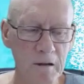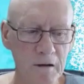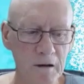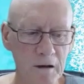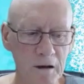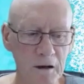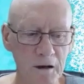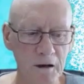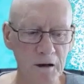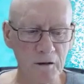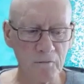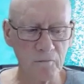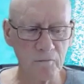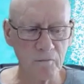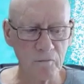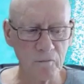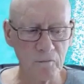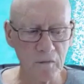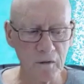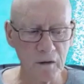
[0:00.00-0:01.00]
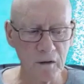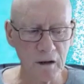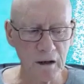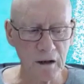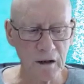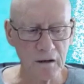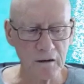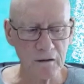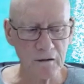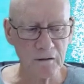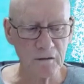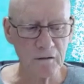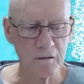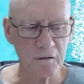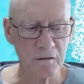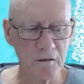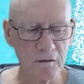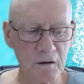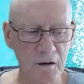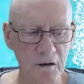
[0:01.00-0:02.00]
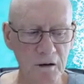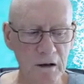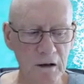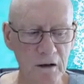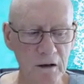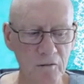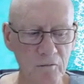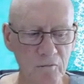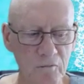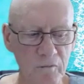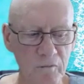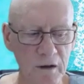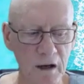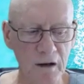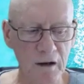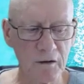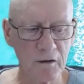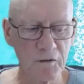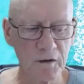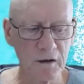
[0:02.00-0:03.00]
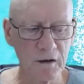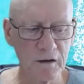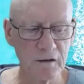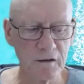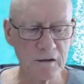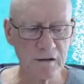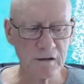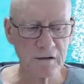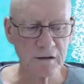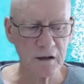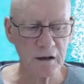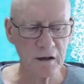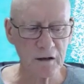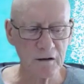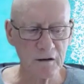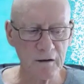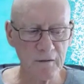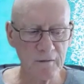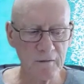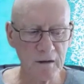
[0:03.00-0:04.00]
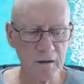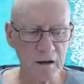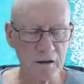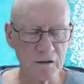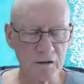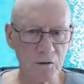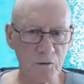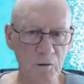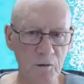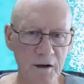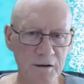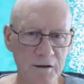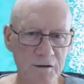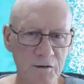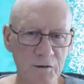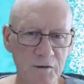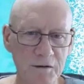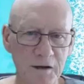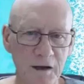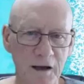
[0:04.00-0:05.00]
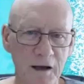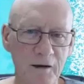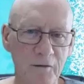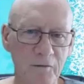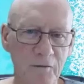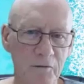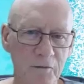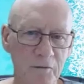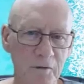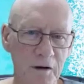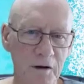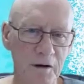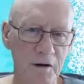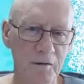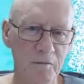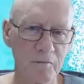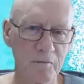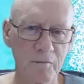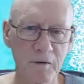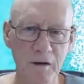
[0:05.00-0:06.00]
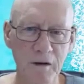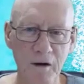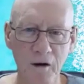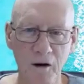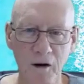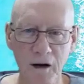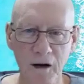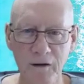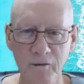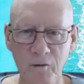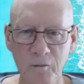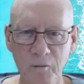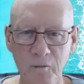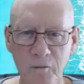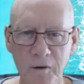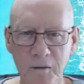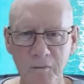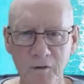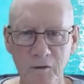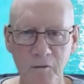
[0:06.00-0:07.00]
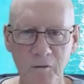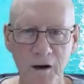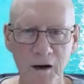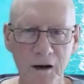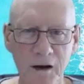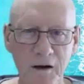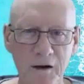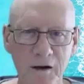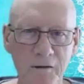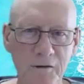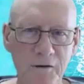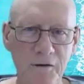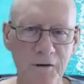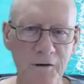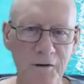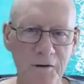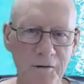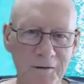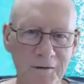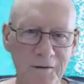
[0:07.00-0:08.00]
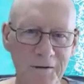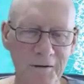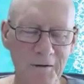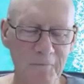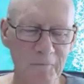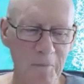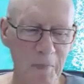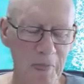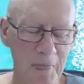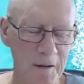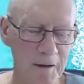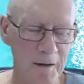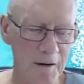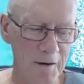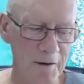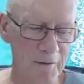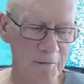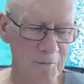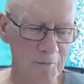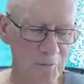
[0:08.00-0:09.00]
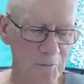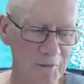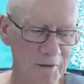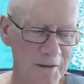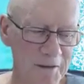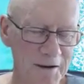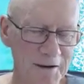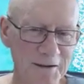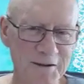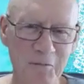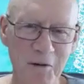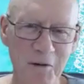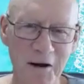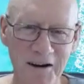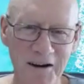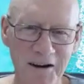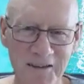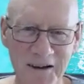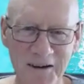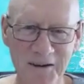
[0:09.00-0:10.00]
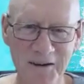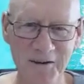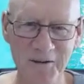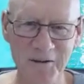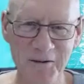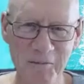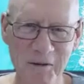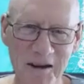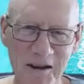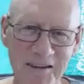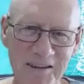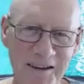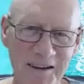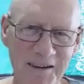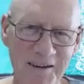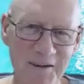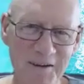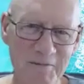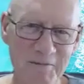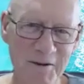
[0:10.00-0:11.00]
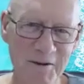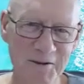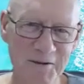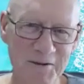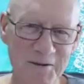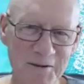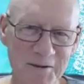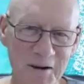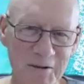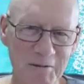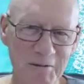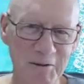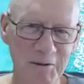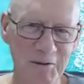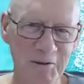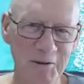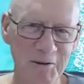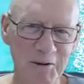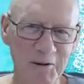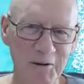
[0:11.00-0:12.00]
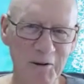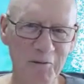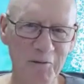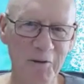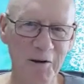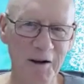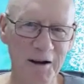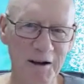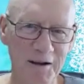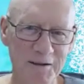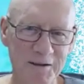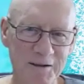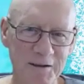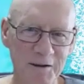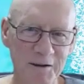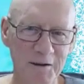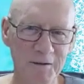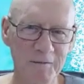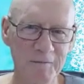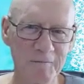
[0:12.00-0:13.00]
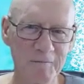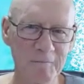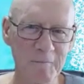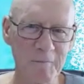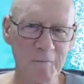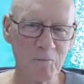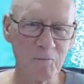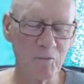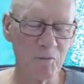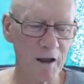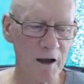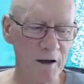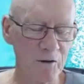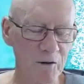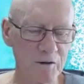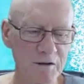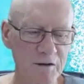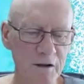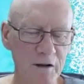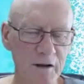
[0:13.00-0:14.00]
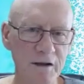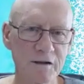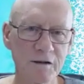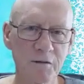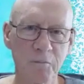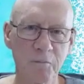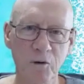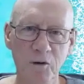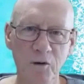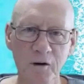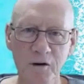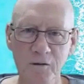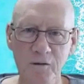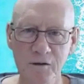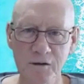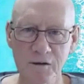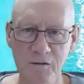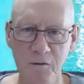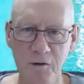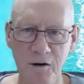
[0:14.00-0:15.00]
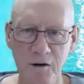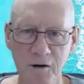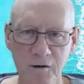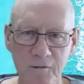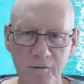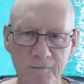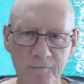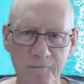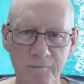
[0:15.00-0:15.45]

And the other thing is that it's always good to have high-level people around you that are smarter than you and better than you, because you're able to learn a lot faster. And also they support you as well.